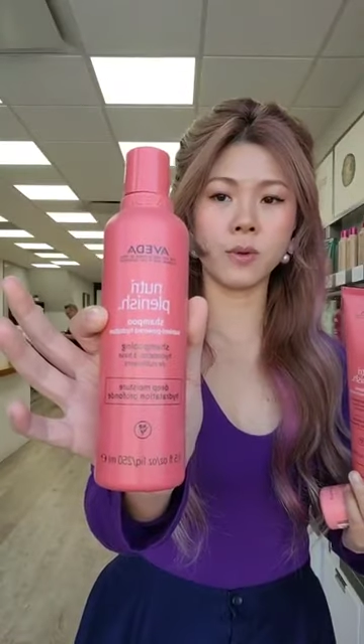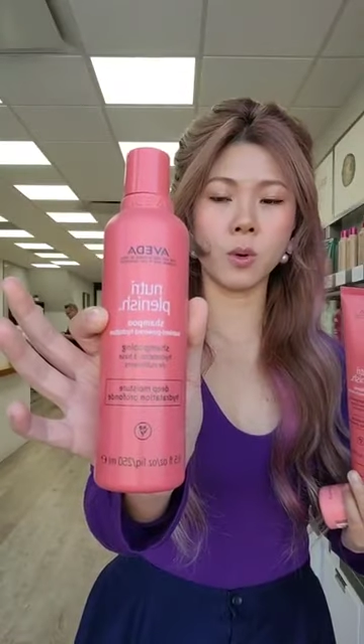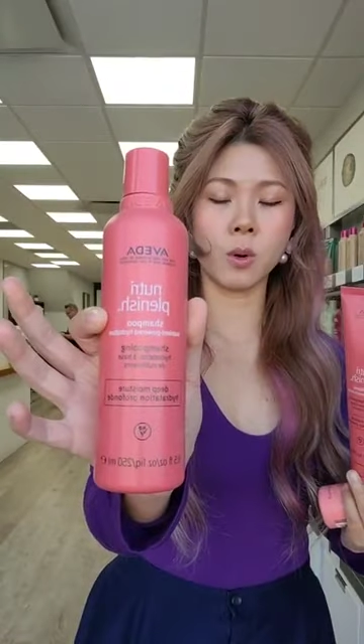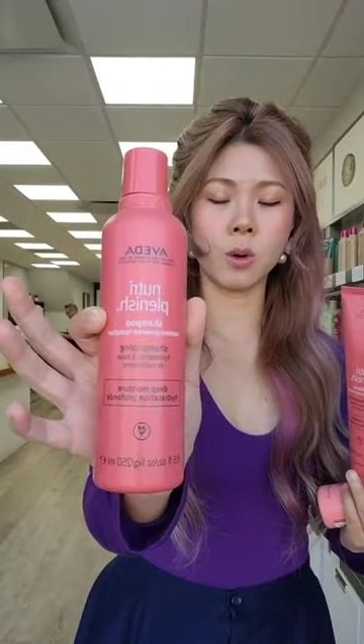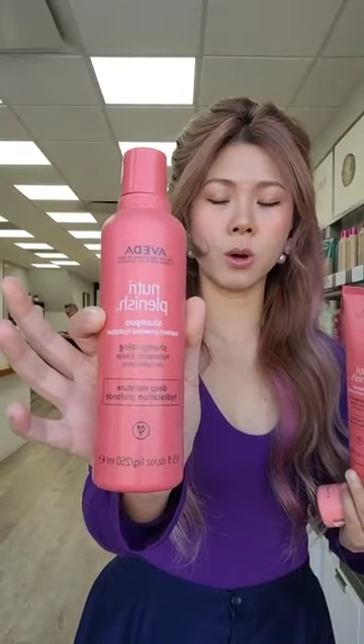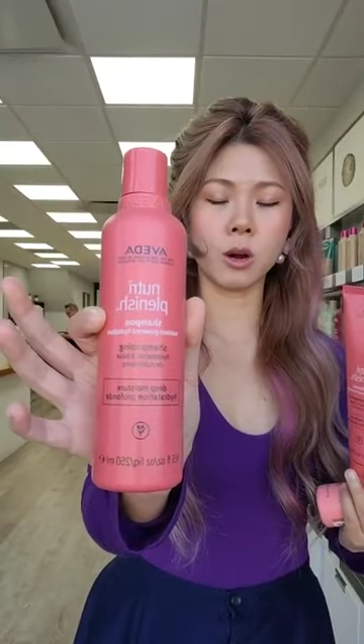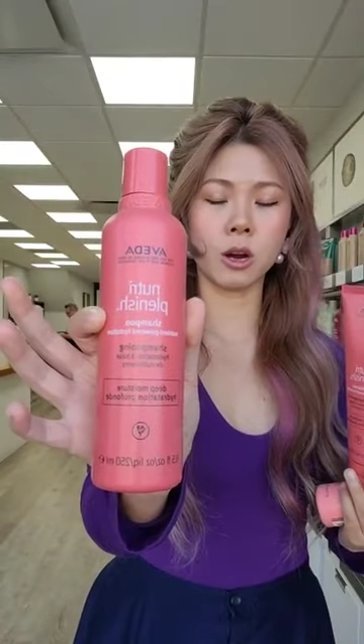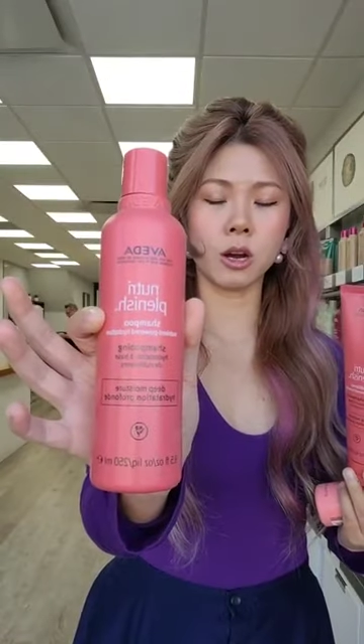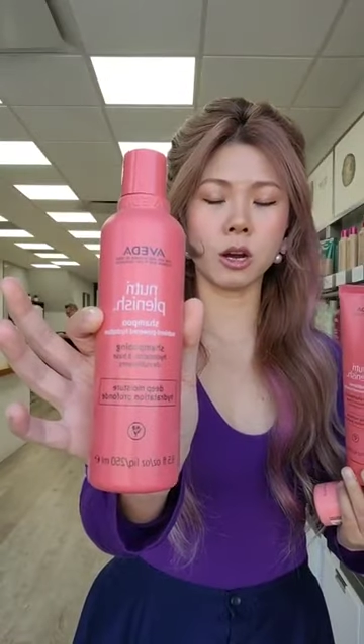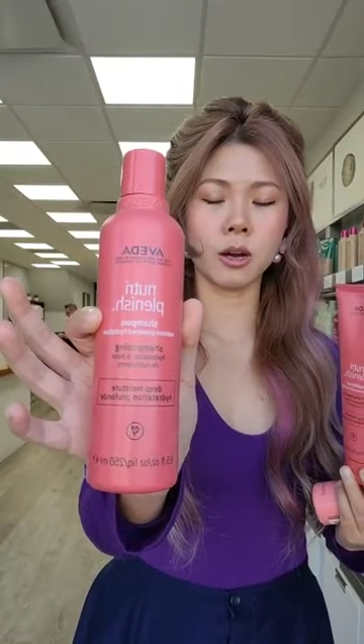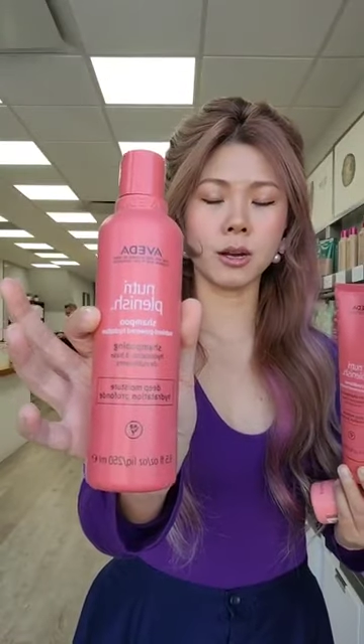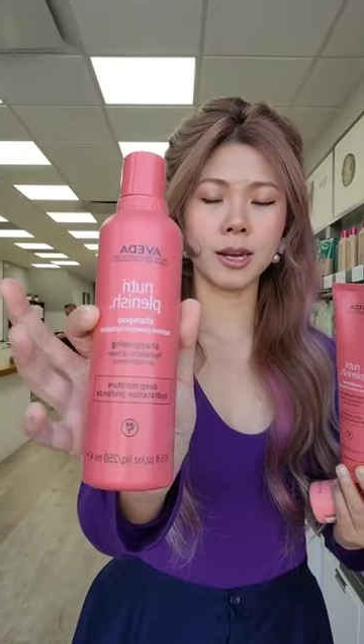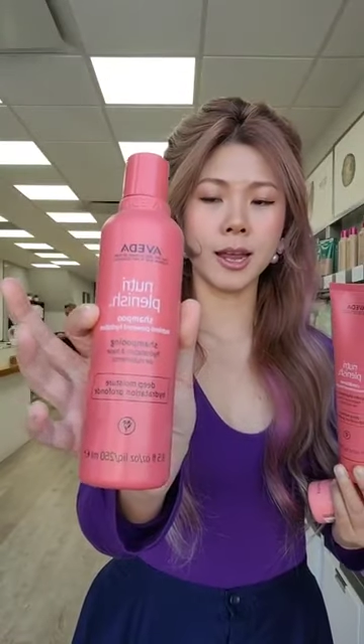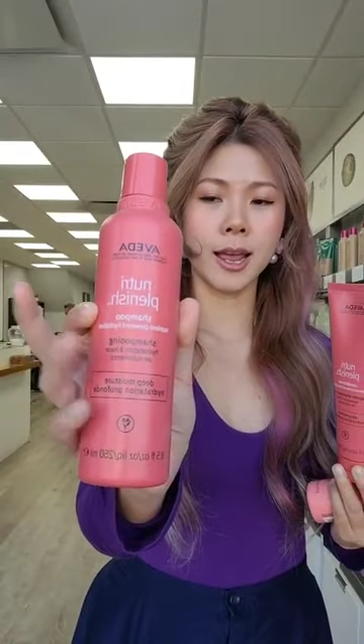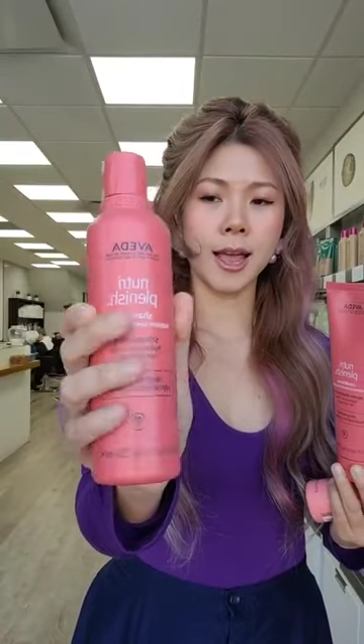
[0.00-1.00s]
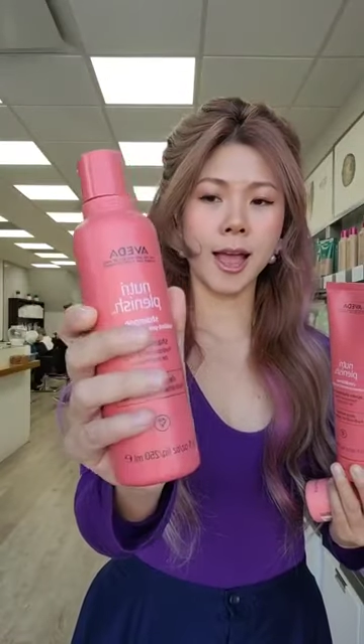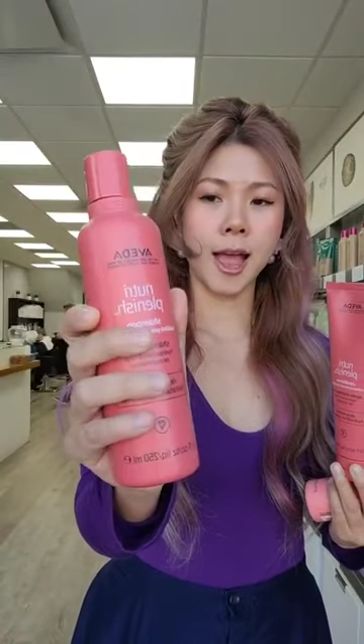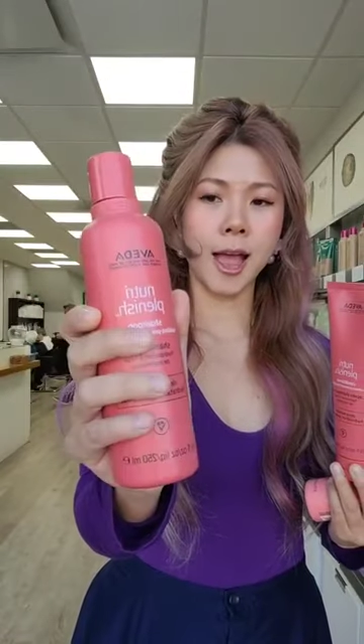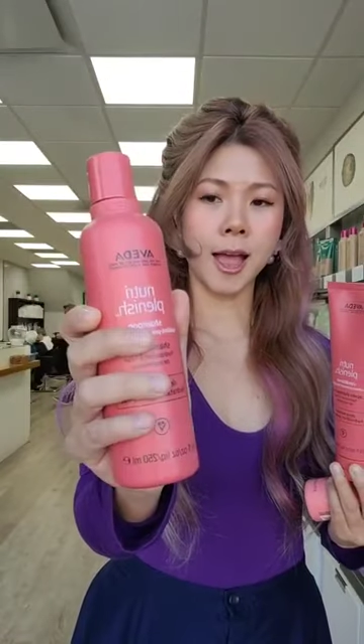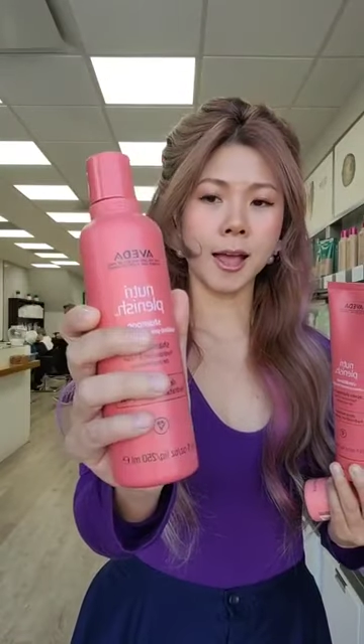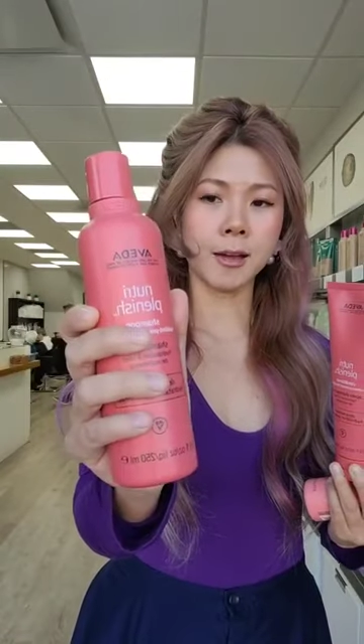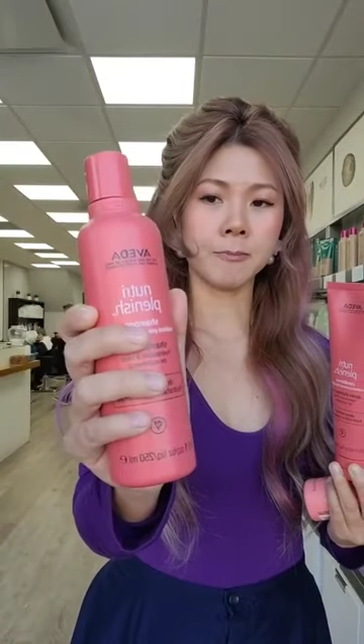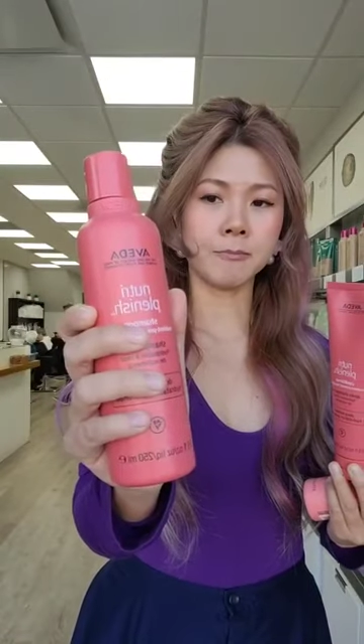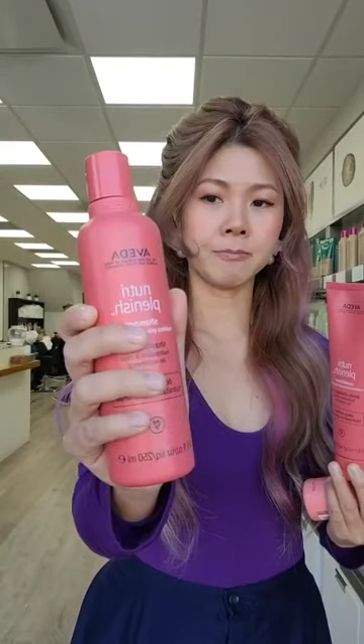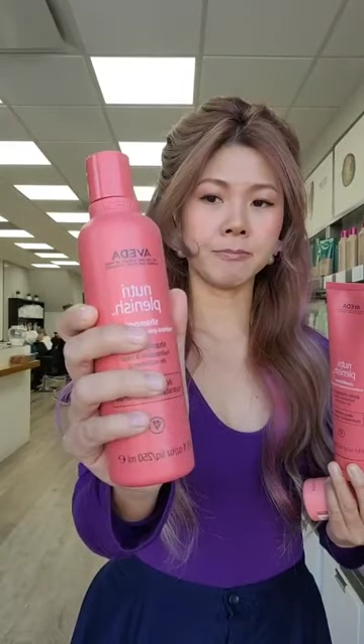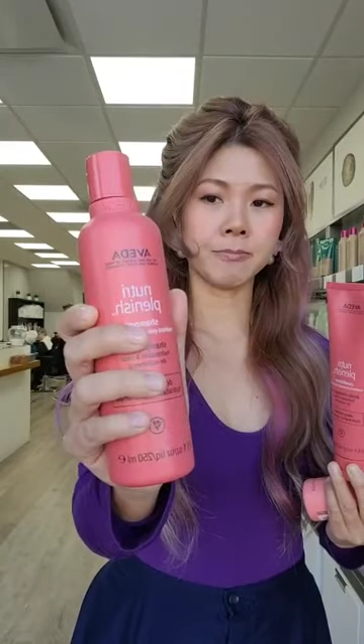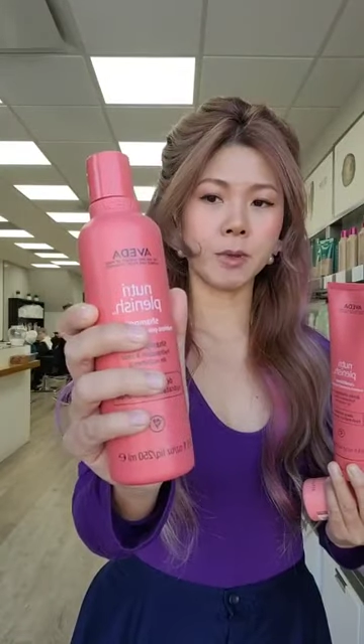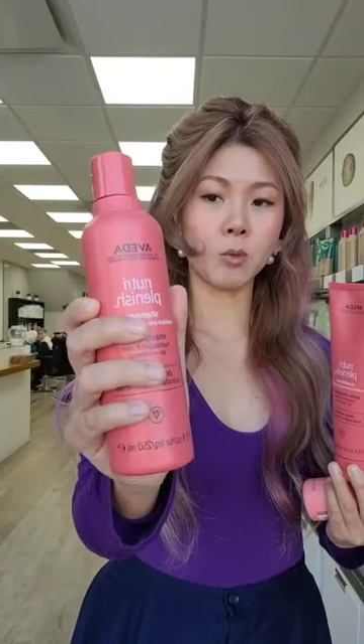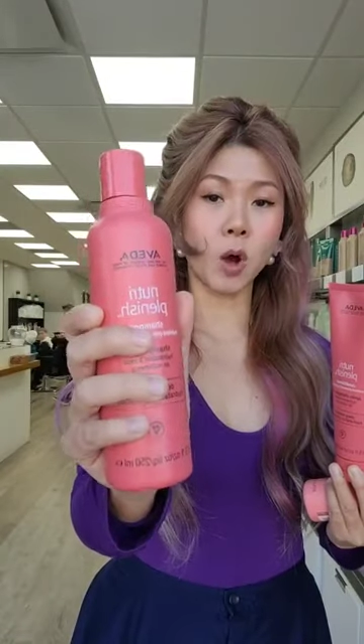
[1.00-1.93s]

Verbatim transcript: for Um,